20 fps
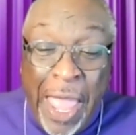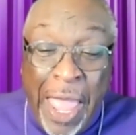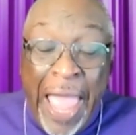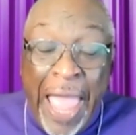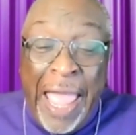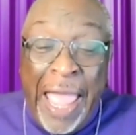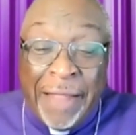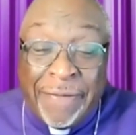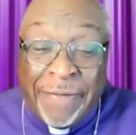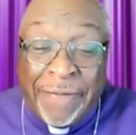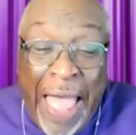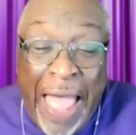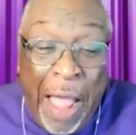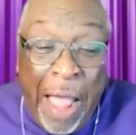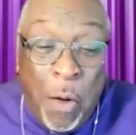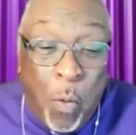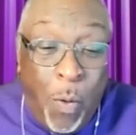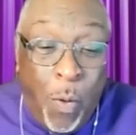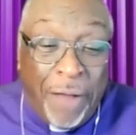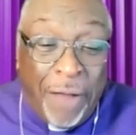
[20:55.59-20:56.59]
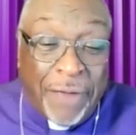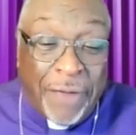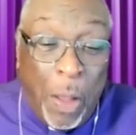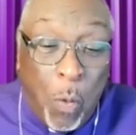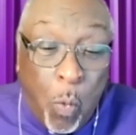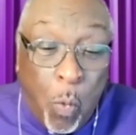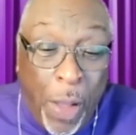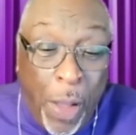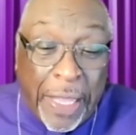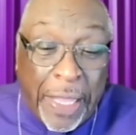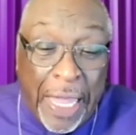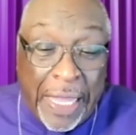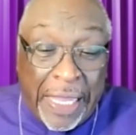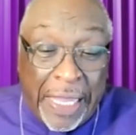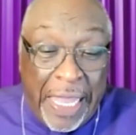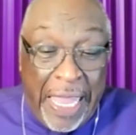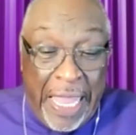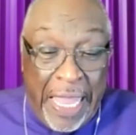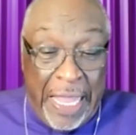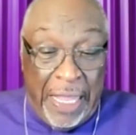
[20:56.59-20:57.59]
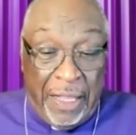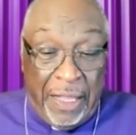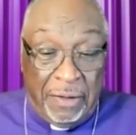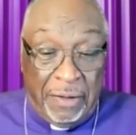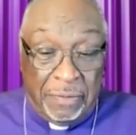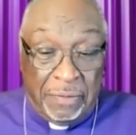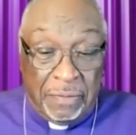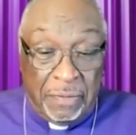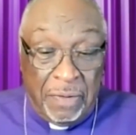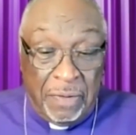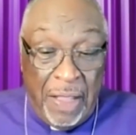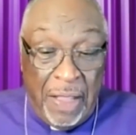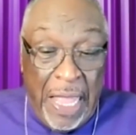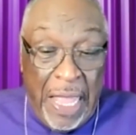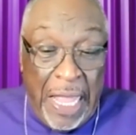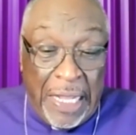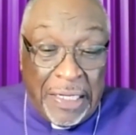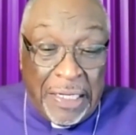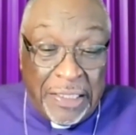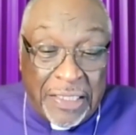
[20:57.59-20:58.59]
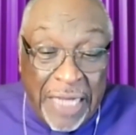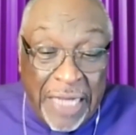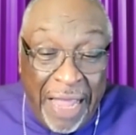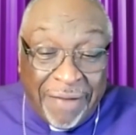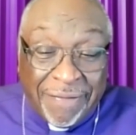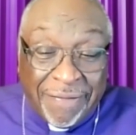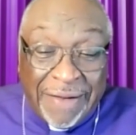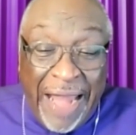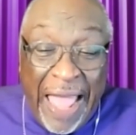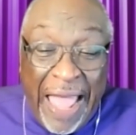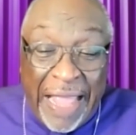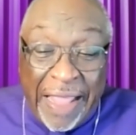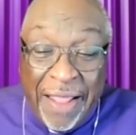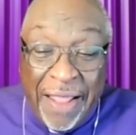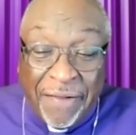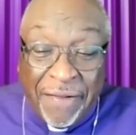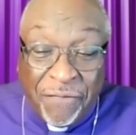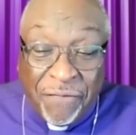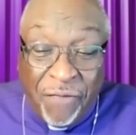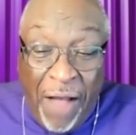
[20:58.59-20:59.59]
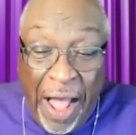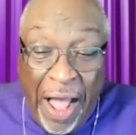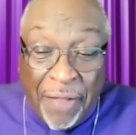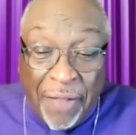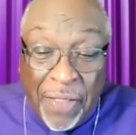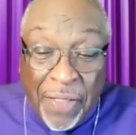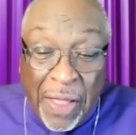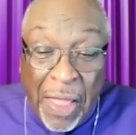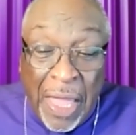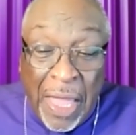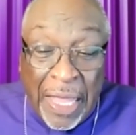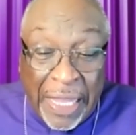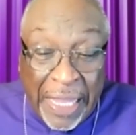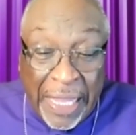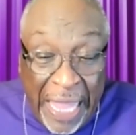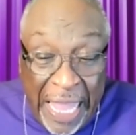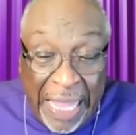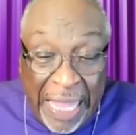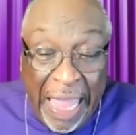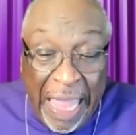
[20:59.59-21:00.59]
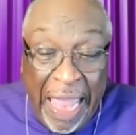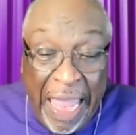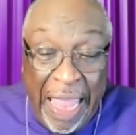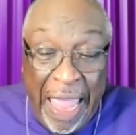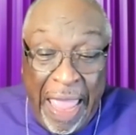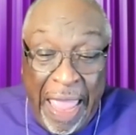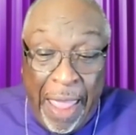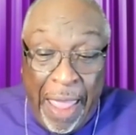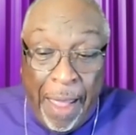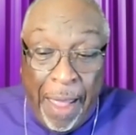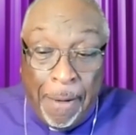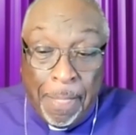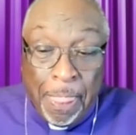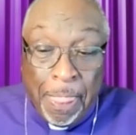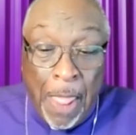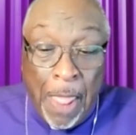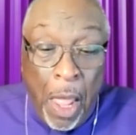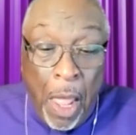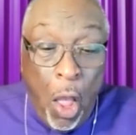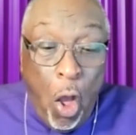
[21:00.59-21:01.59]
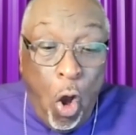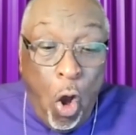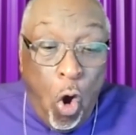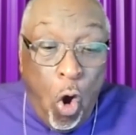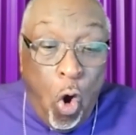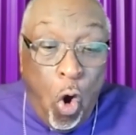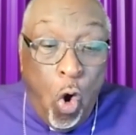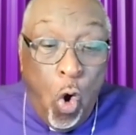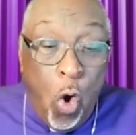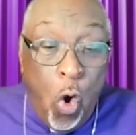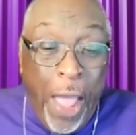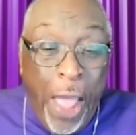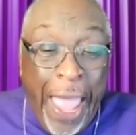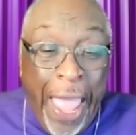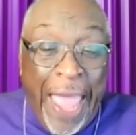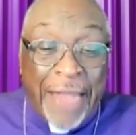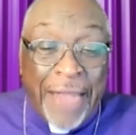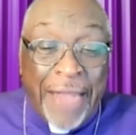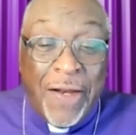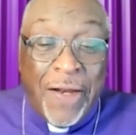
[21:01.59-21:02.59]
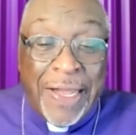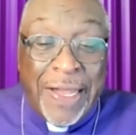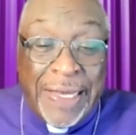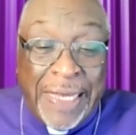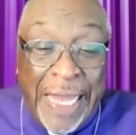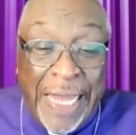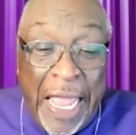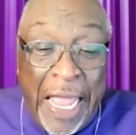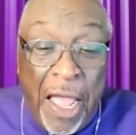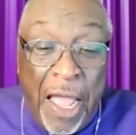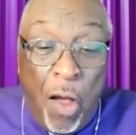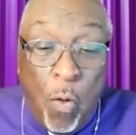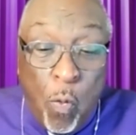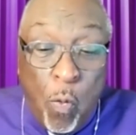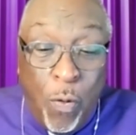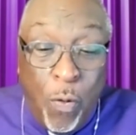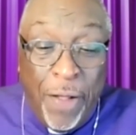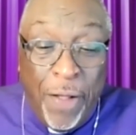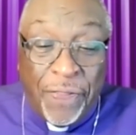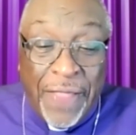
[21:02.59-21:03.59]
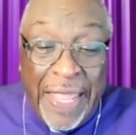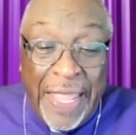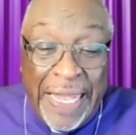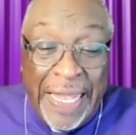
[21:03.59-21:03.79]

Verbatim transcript: Ahaziah was a wicked king, just like his father, King Ahab, who had to deal with